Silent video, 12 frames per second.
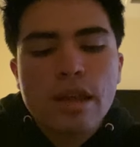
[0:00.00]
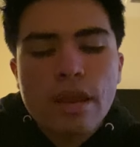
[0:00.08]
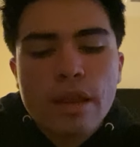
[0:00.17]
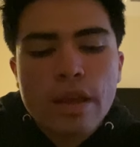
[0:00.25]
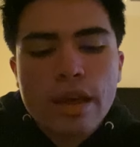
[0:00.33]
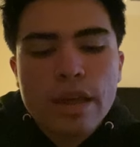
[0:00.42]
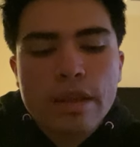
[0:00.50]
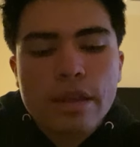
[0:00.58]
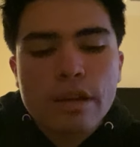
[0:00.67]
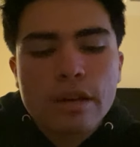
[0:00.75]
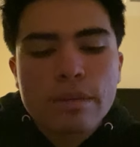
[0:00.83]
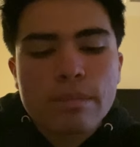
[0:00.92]
then
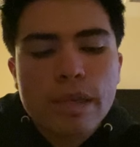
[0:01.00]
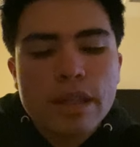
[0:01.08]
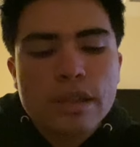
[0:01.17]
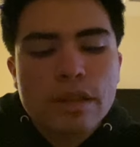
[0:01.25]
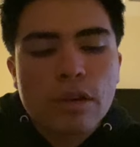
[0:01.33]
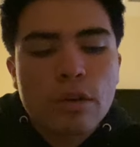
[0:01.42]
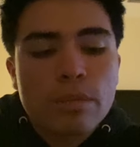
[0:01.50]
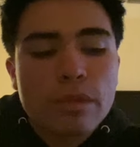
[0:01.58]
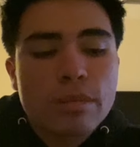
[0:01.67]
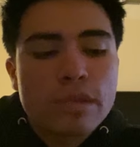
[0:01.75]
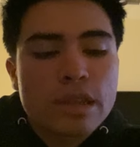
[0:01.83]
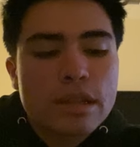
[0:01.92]
there are many home
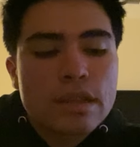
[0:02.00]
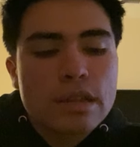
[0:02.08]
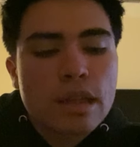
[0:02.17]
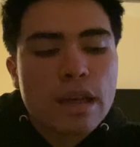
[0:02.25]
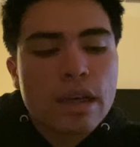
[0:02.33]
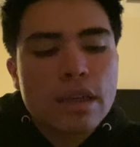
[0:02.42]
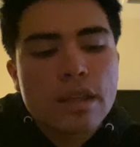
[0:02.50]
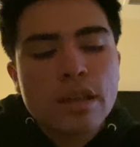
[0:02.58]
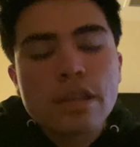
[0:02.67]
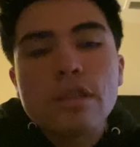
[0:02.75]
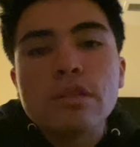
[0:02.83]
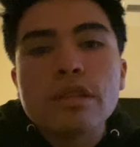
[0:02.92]
remedies that
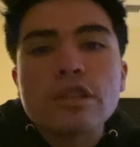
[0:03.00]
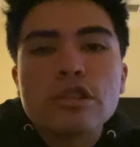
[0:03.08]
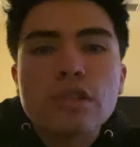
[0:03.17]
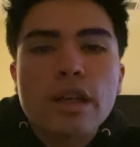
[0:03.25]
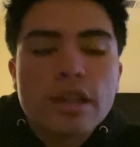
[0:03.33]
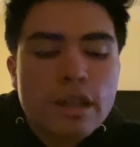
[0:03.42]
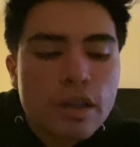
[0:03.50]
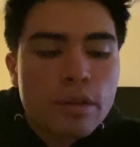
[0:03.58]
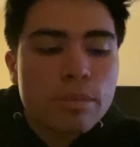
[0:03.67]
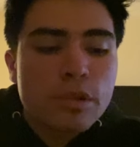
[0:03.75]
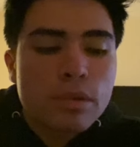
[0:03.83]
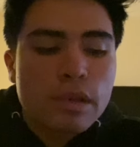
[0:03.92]
you can try to
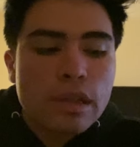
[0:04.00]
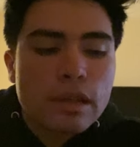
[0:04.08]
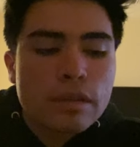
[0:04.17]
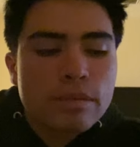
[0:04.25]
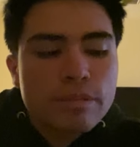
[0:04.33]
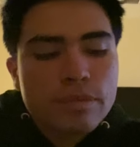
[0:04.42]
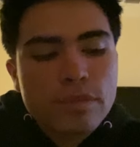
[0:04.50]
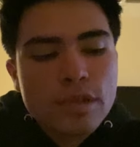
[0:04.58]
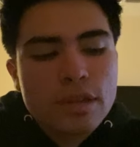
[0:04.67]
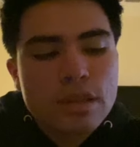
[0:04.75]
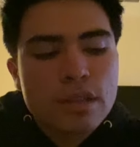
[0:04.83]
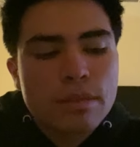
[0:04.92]
help you out.
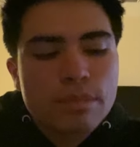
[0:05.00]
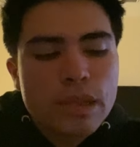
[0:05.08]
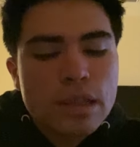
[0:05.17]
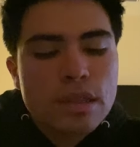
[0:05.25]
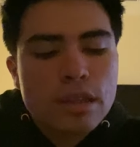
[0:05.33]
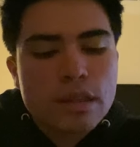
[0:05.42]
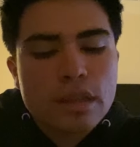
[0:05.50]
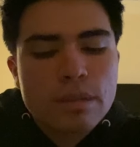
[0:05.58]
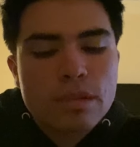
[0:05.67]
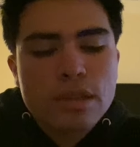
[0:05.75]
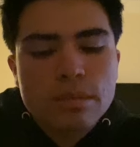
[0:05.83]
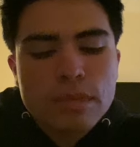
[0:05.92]
Some basic
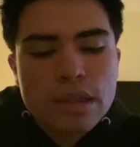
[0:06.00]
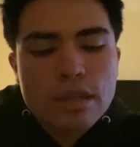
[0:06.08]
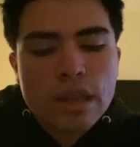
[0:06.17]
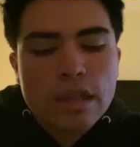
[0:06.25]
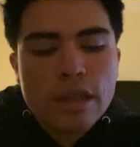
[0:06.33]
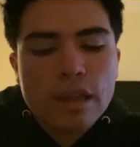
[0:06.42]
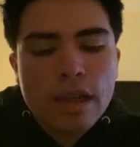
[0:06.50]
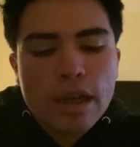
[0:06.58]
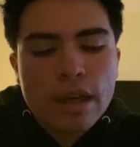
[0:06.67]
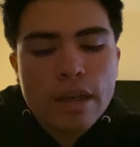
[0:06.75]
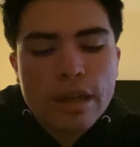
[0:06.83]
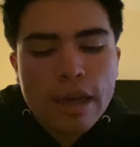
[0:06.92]
tips can be
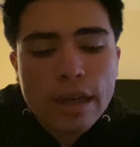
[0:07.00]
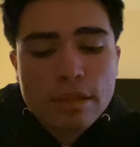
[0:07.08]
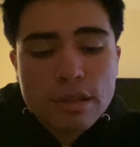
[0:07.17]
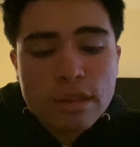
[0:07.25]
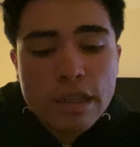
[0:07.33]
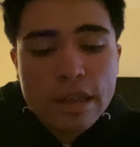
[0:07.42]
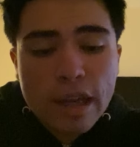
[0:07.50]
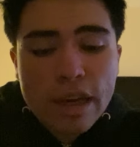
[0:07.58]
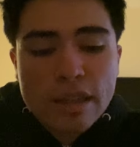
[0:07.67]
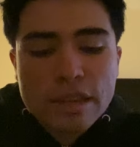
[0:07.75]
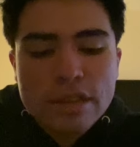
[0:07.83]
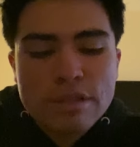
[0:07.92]
staying
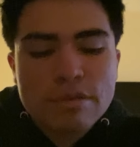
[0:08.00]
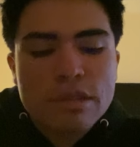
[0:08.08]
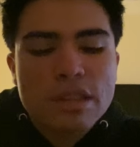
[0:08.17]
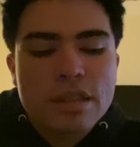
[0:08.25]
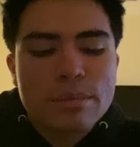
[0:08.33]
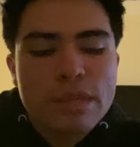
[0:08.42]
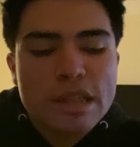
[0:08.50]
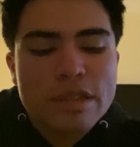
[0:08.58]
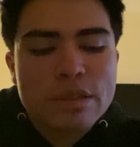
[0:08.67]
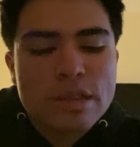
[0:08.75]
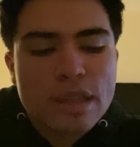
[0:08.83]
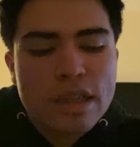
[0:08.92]
active with some
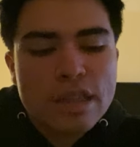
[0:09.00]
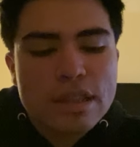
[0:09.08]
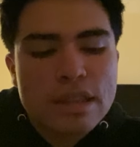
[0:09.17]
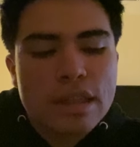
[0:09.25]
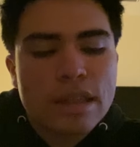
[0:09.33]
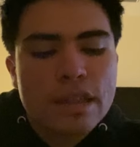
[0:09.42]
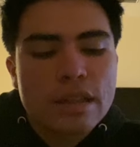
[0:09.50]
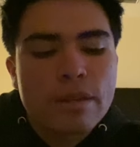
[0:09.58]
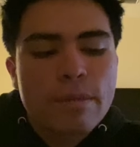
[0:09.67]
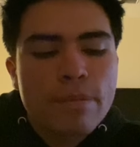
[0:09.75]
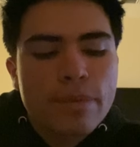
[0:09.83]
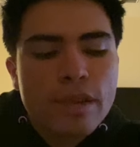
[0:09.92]
exercise a
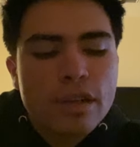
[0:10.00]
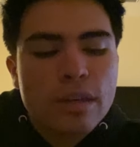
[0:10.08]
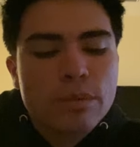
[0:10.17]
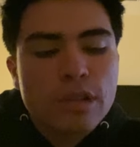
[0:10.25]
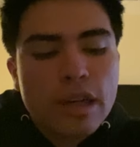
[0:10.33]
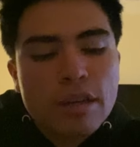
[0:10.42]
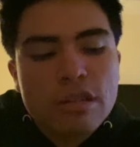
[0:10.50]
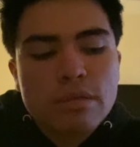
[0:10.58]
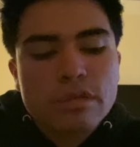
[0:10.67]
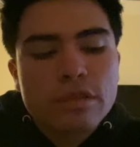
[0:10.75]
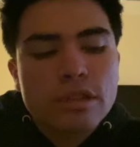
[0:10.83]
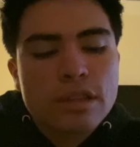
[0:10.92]
couple hours
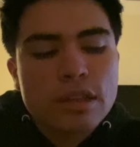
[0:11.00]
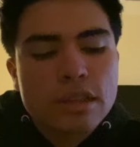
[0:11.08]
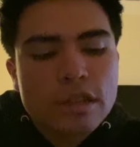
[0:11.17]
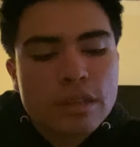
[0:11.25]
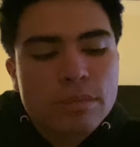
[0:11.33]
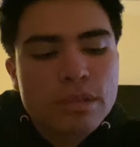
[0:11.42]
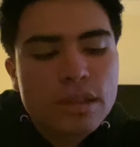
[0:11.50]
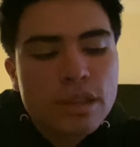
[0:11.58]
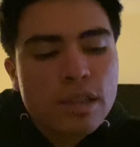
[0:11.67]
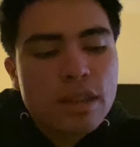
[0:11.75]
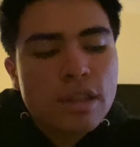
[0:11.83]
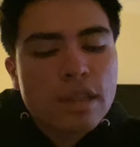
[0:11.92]
before sleep,
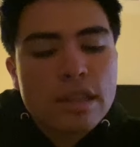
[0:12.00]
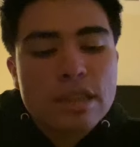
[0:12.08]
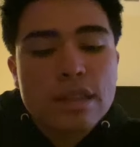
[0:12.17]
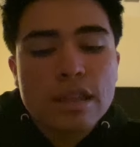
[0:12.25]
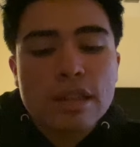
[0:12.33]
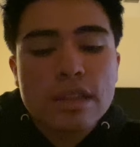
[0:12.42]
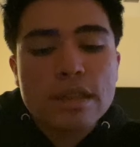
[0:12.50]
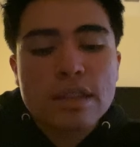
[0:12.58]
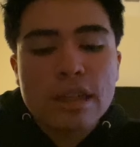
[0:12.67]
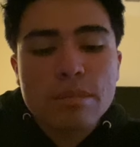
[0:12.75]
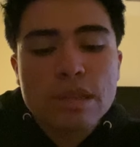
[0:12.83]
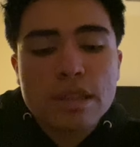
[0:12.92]
and stick to the
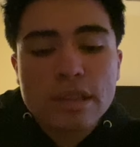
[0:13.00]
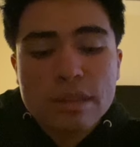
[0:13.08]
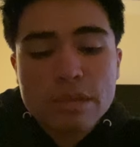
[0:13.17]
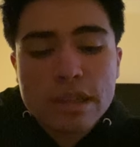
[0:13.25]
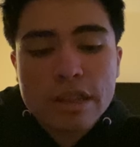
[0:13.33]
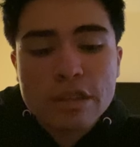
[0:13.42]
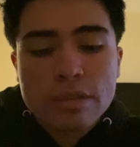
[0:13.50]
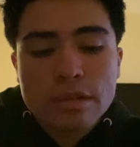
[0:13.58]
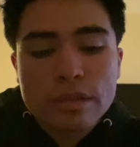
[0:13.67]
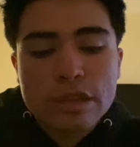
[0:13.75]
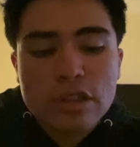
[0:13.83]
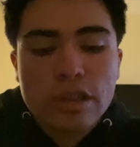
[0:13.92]
same sleep
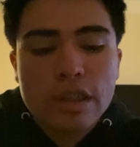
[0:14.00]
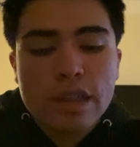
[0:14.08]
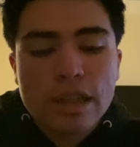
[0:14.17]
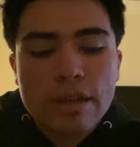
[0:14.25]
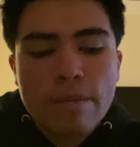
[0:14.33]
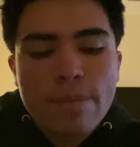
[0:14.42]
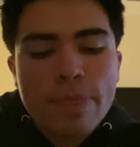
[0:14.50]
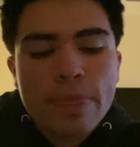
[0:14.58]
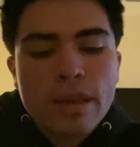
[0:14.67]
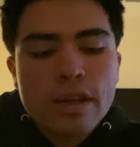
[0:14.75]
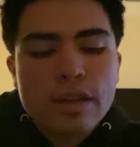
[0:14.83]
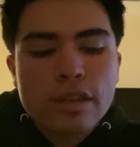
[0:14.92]
schedule and try not
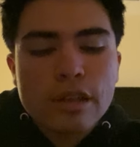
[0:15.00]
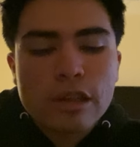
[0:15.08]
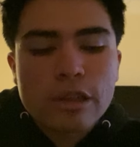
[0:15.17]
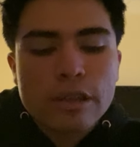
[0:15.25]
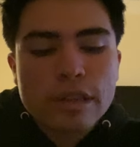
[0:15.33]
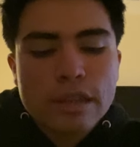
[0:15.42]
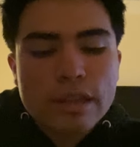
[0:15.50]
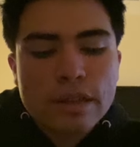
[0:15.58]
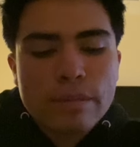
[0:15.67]
altering